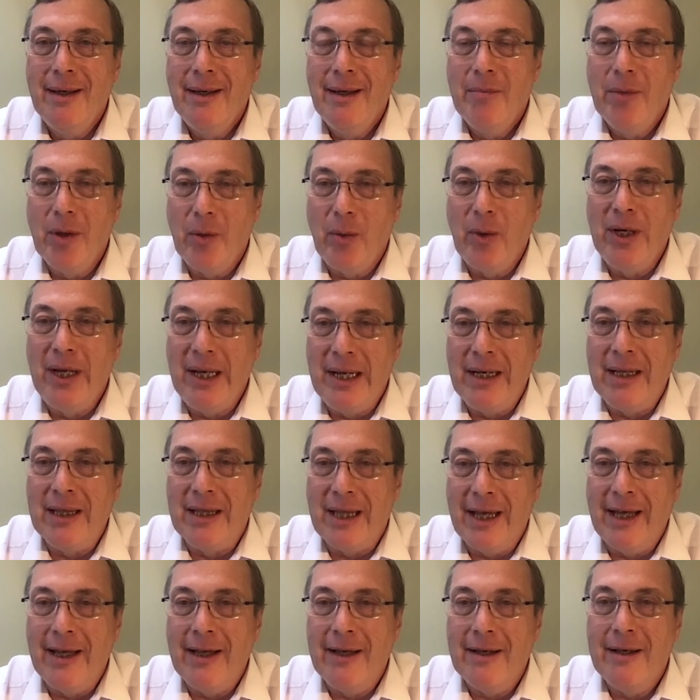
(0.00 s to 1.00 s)
but we're nearly
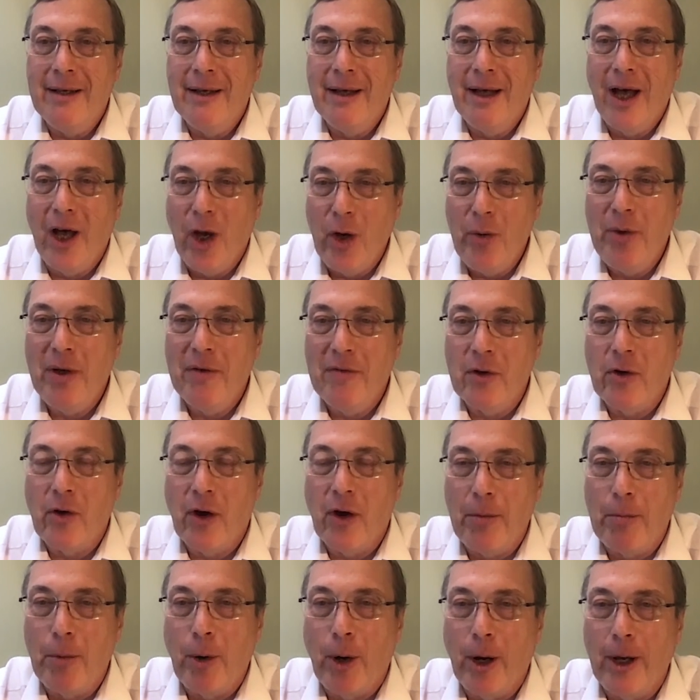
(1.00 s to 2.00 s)
there. I hope you have a
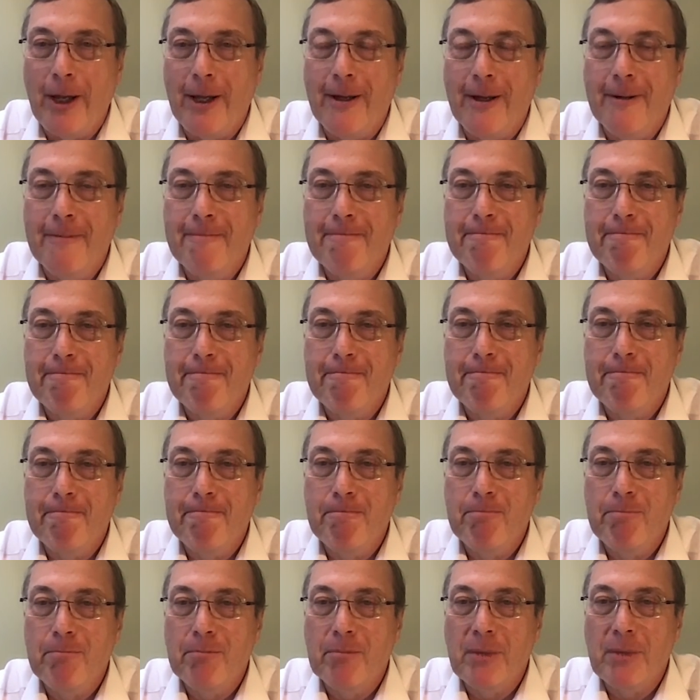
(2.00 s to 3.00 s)
great break.
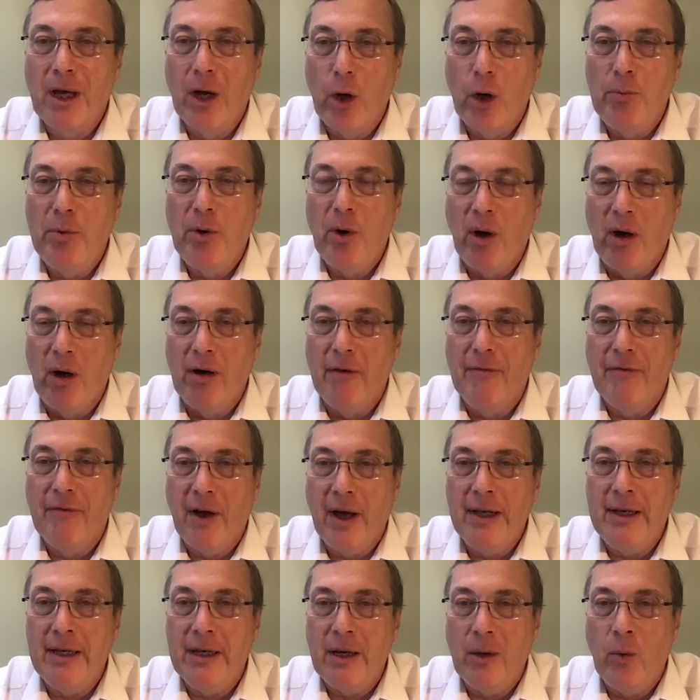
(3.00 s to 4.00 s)
I hope you are
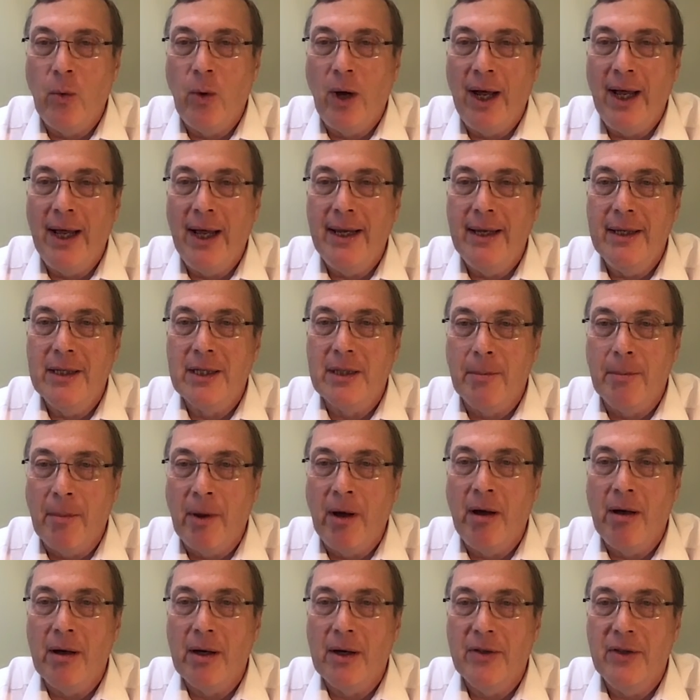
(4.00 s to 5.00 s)
finding a way to
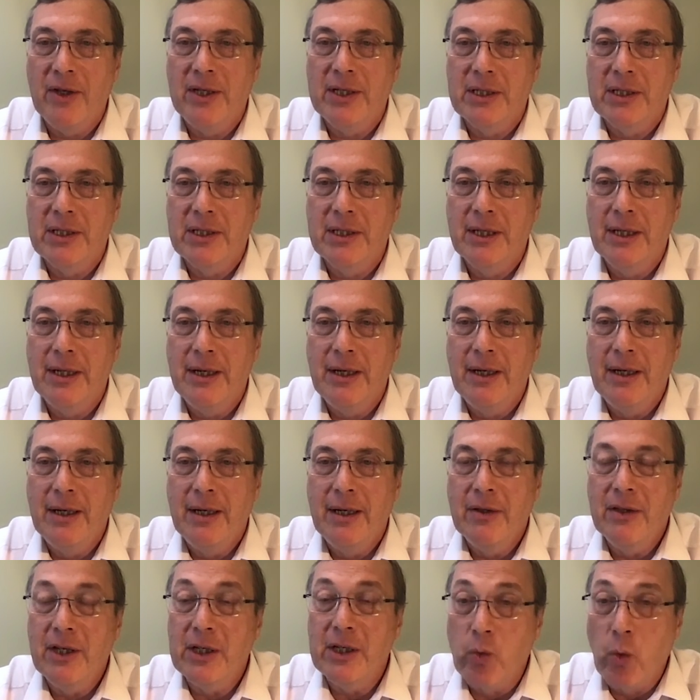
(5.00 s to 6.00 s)
mark this
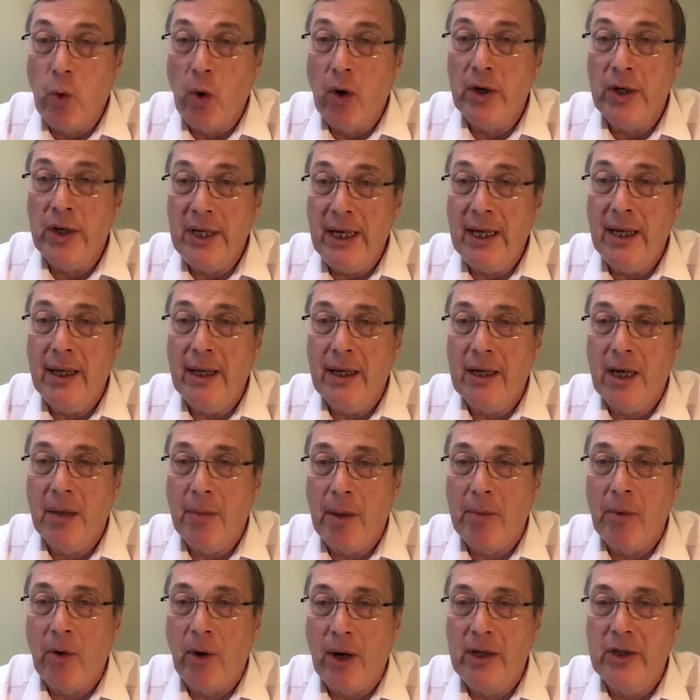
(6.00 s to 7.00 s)
1 year
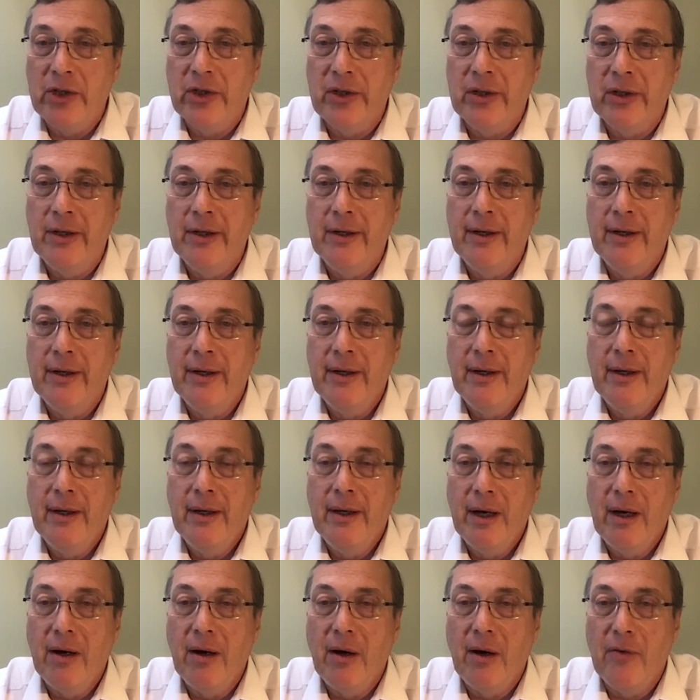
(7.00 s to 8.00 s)
commemoration
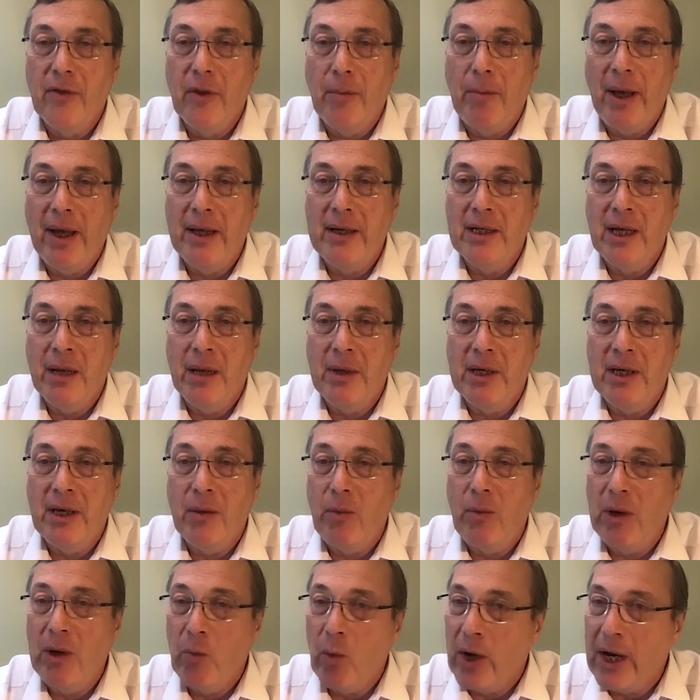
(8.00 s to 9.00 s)
of the pandemic
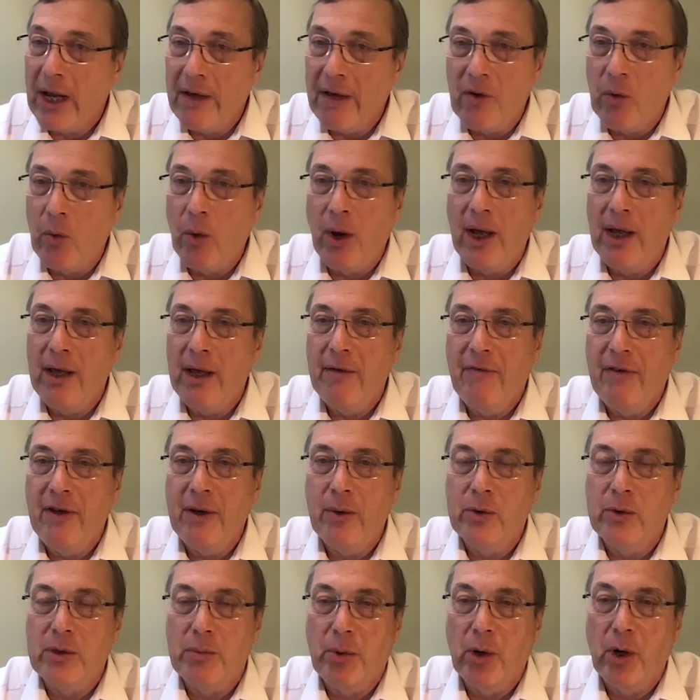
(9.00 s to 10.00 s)
in whatever way
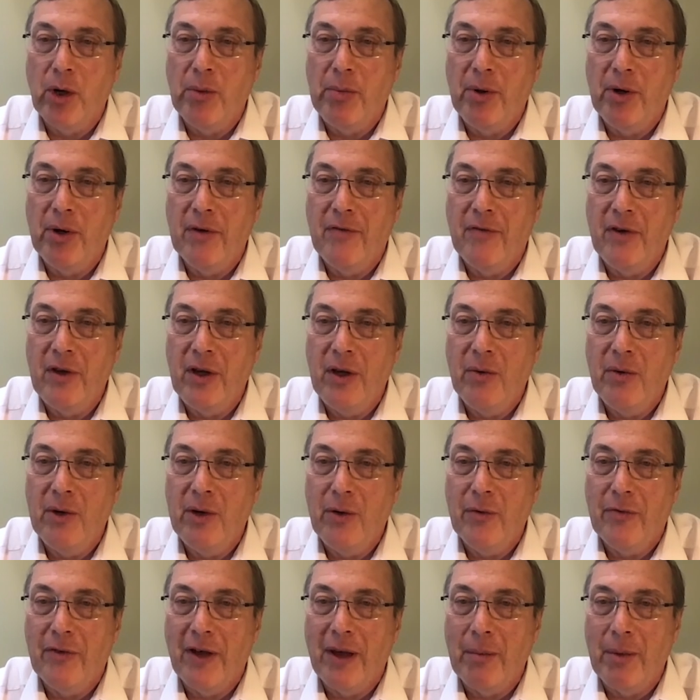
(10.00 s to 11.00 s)
feels appropriate for you and
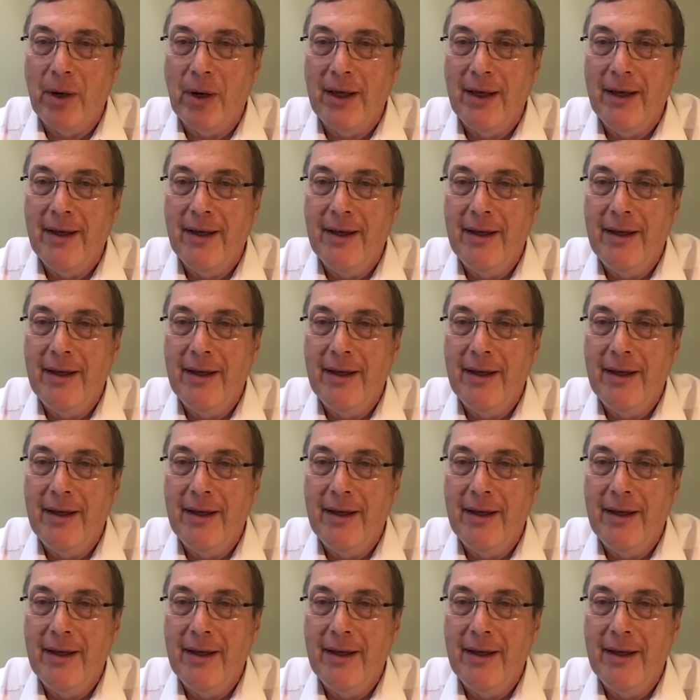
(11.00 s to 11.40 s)
your family.